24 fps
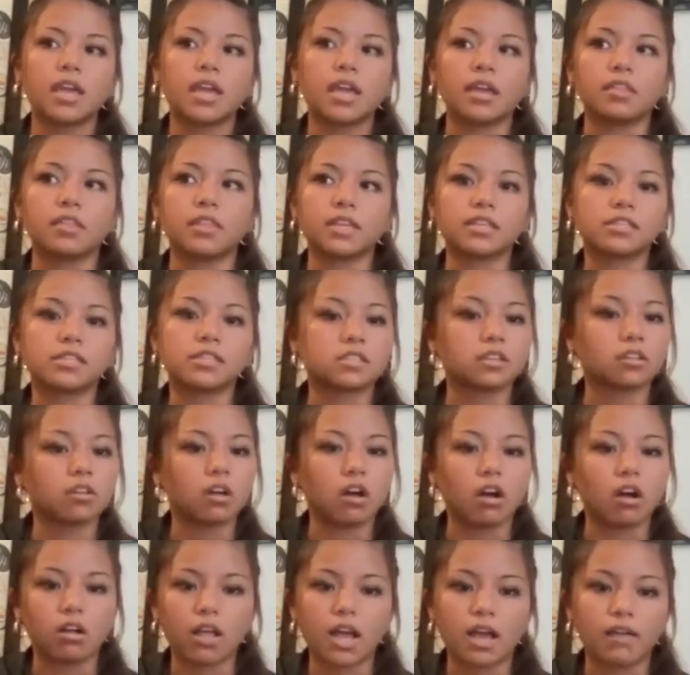And they still
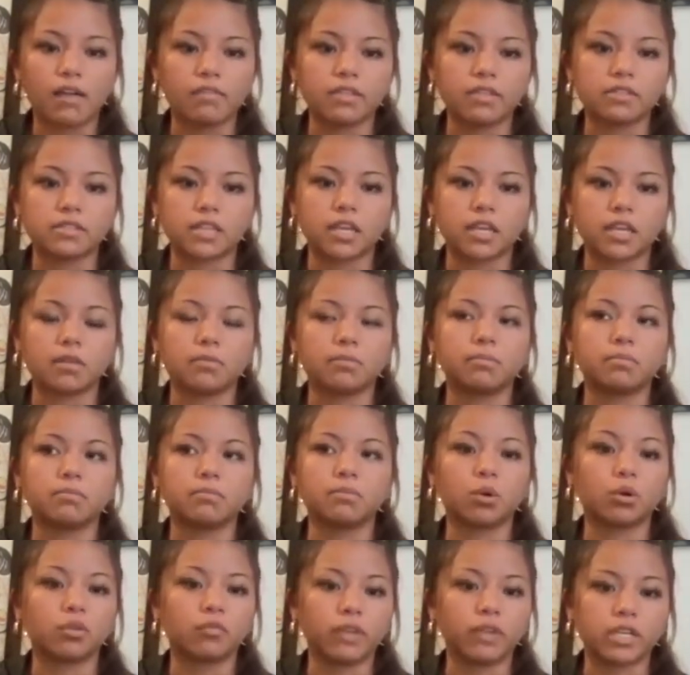all have the same
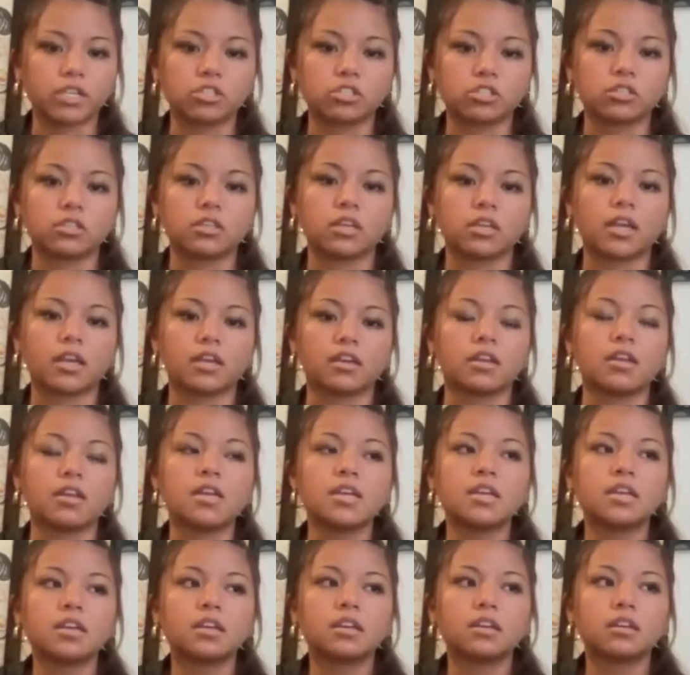motivation and
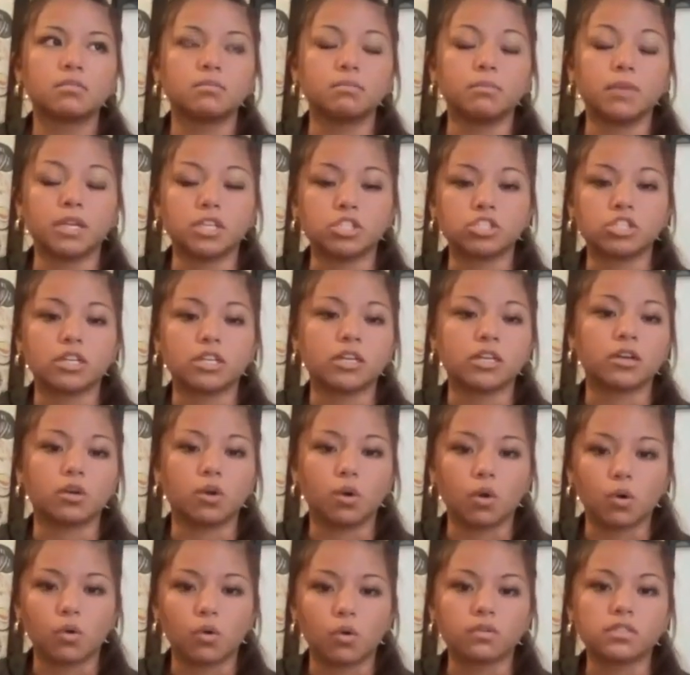mission and
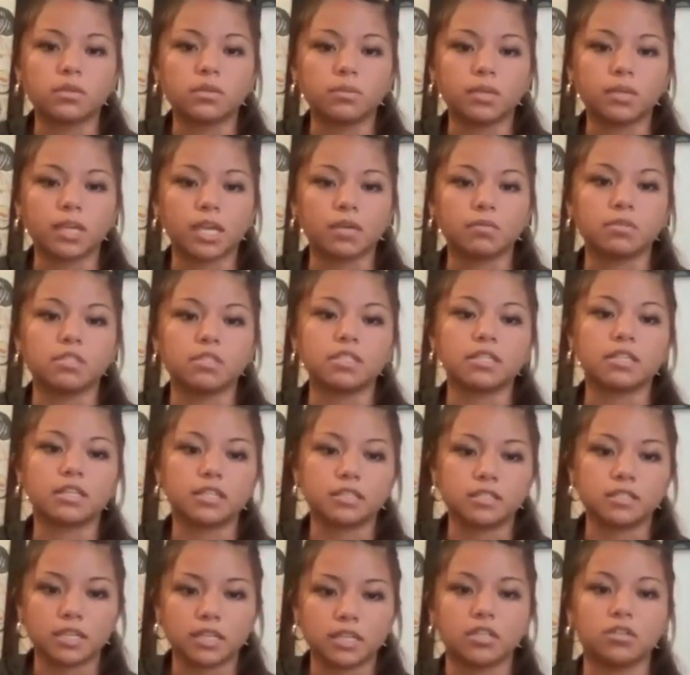goal to be able to
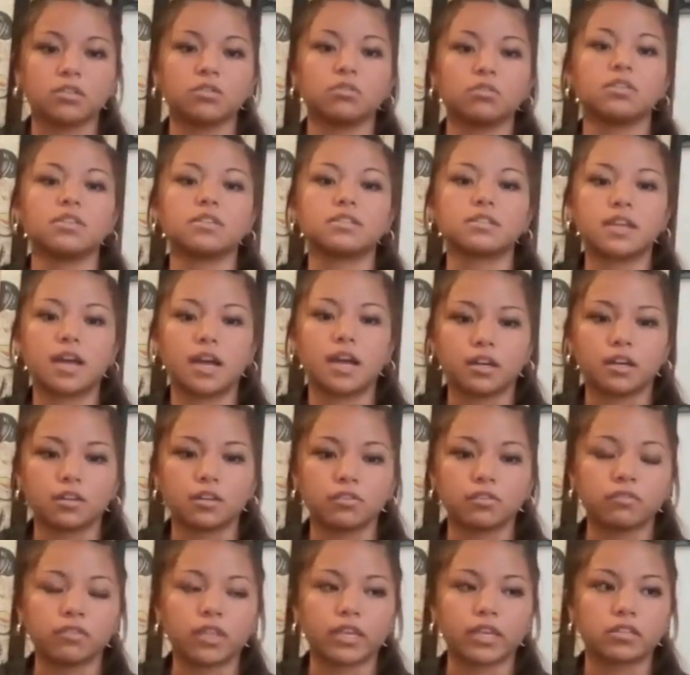continue this kind
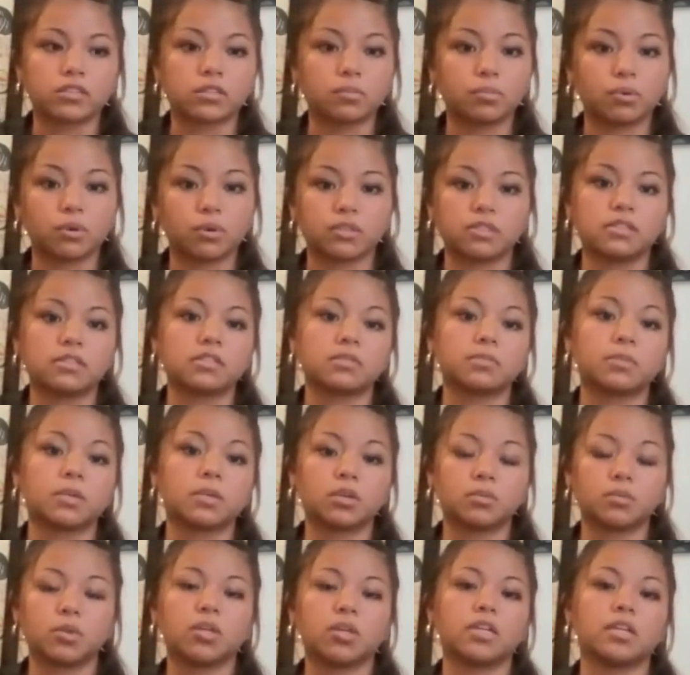of like support system and
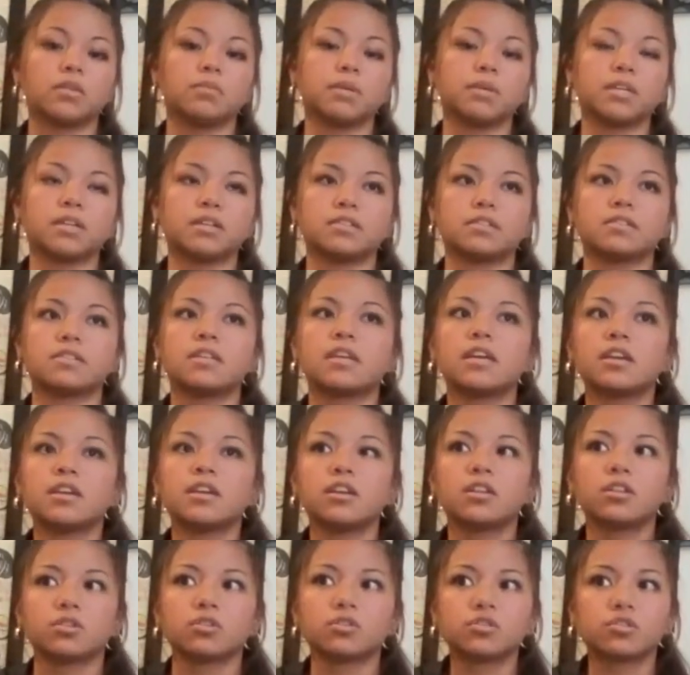community, because
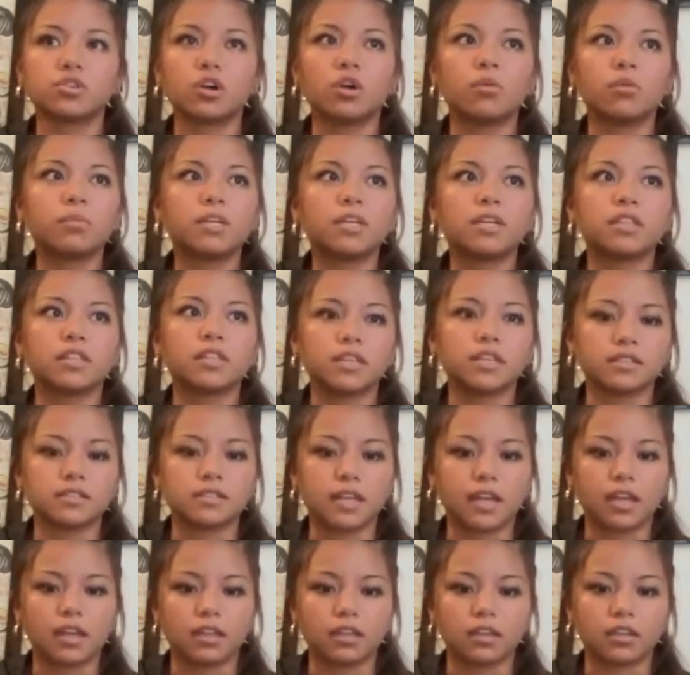there's so many things
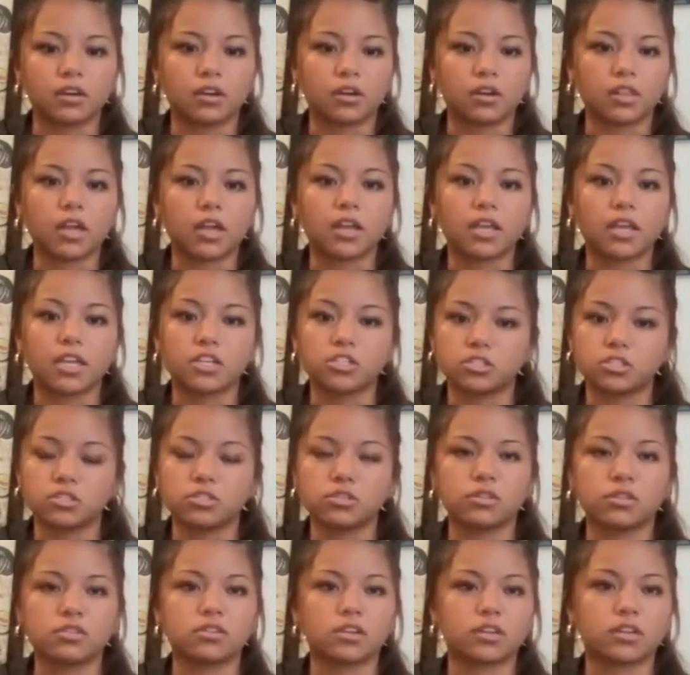that a lot of Asian
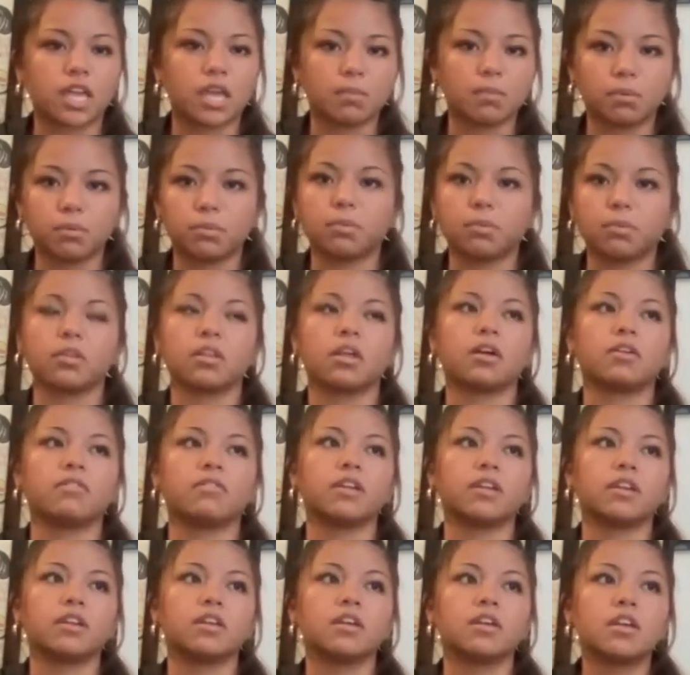students are capable of,
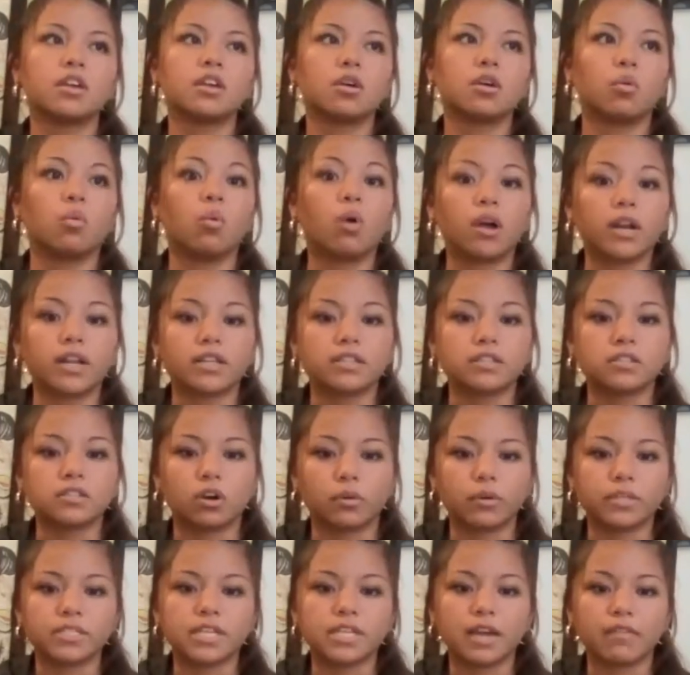and wanting to
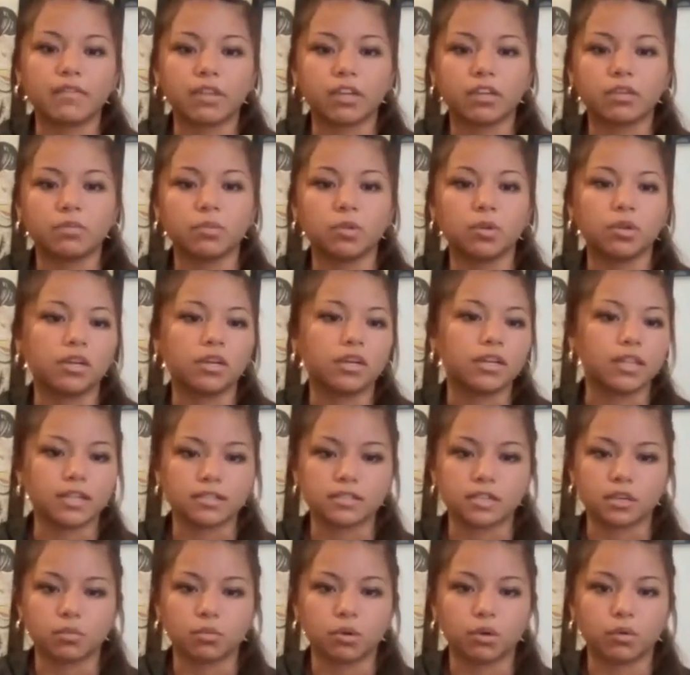always have that community
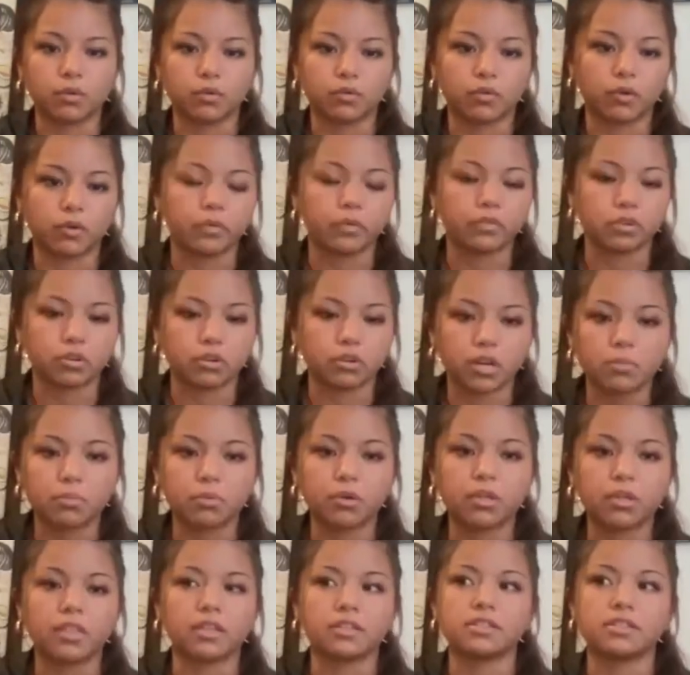that's like what we've always grown up
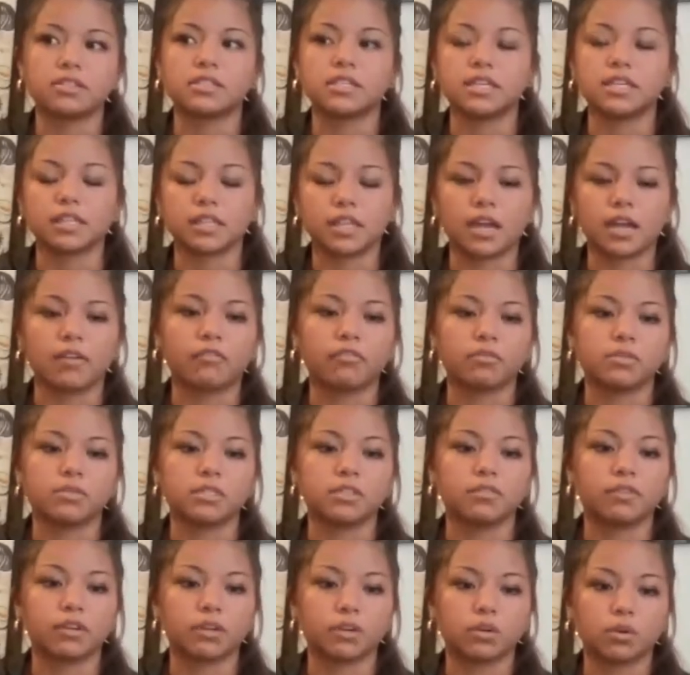with, and seeing that from
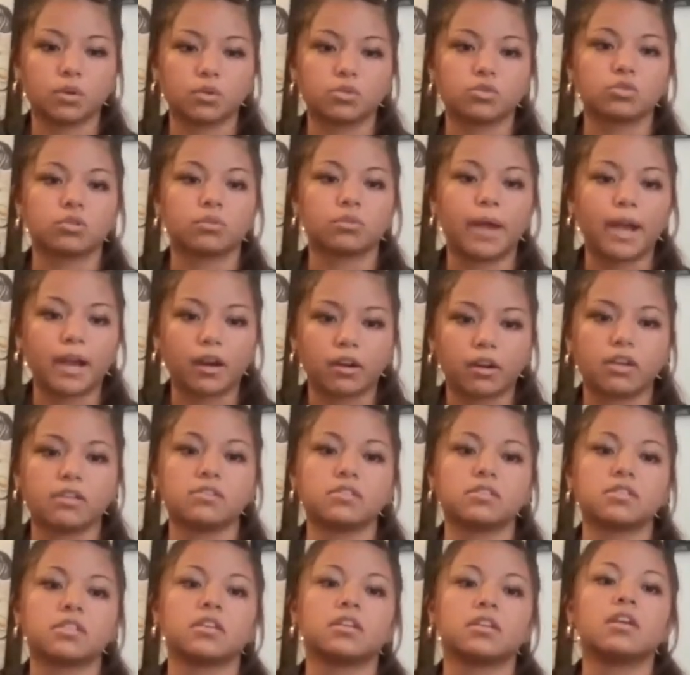different cultural
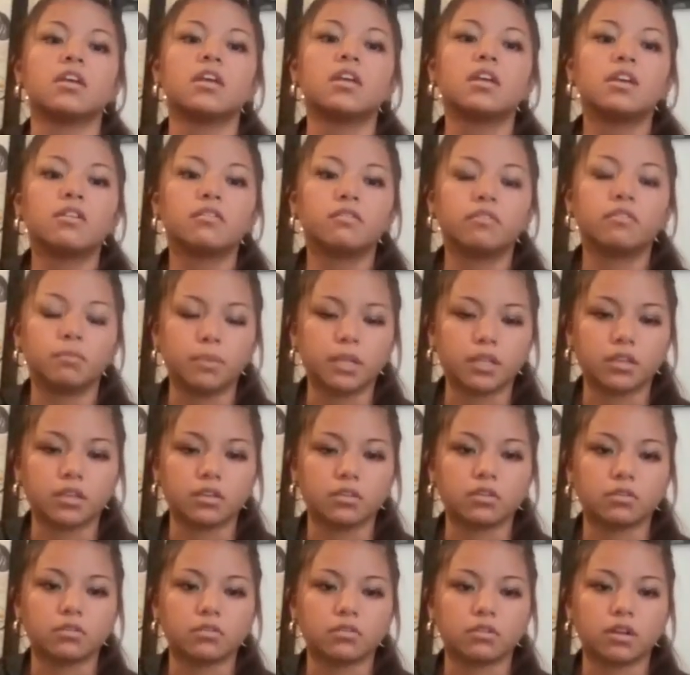backgrounds and
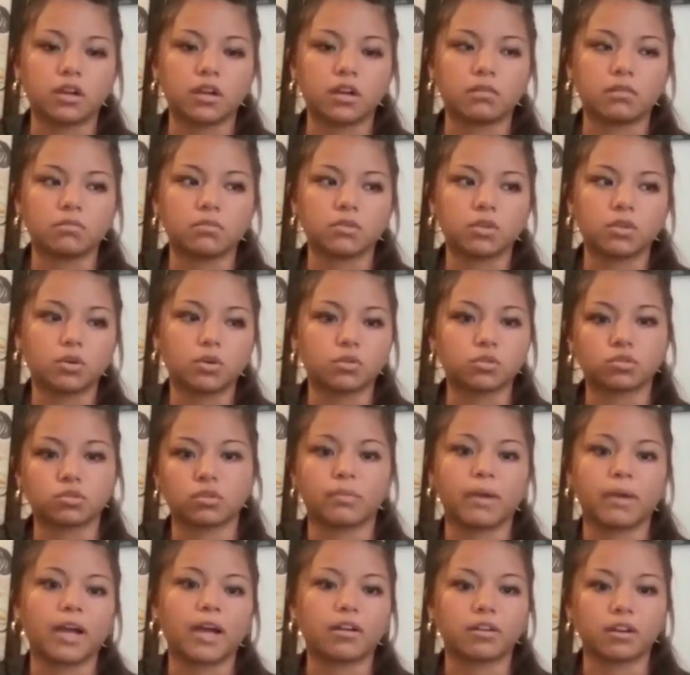familial
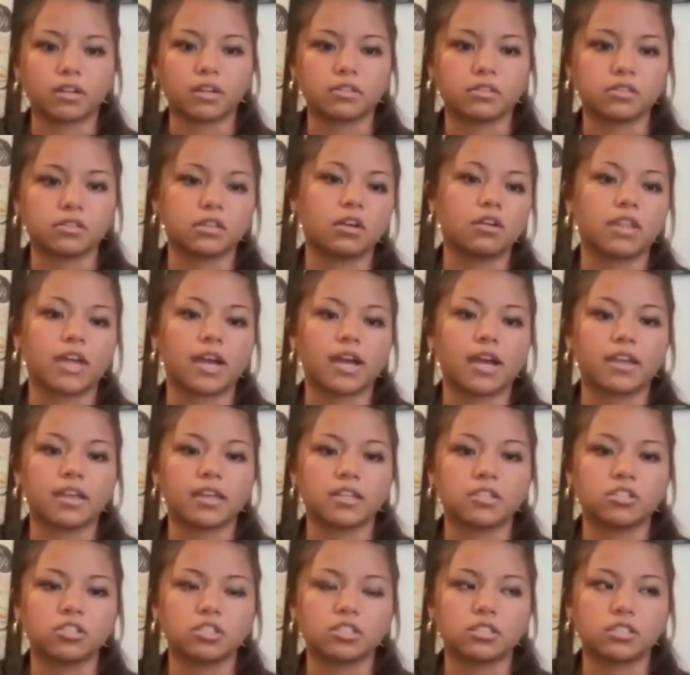cultural backgrounds and all that,
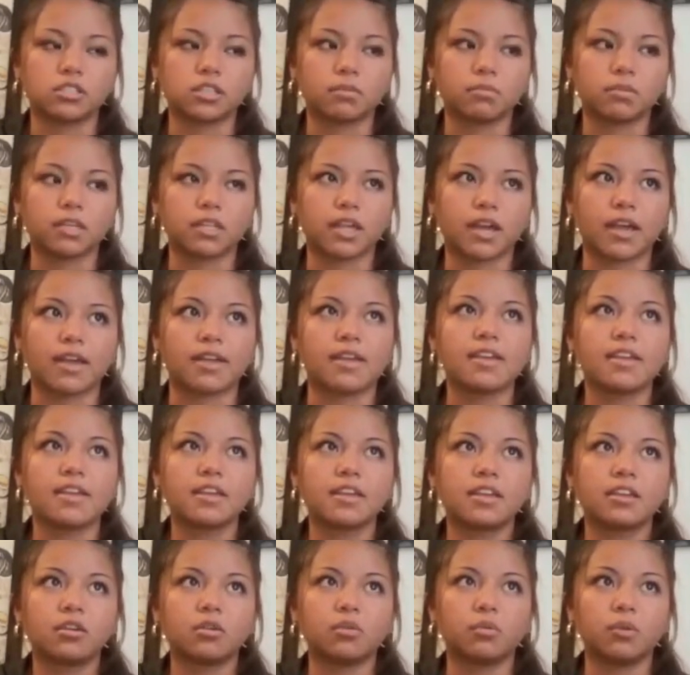it's just something that
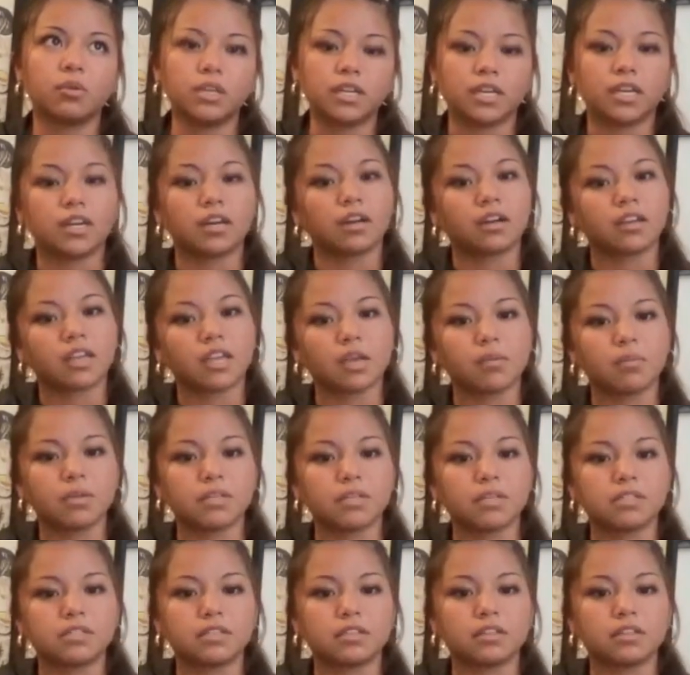we needed on campus.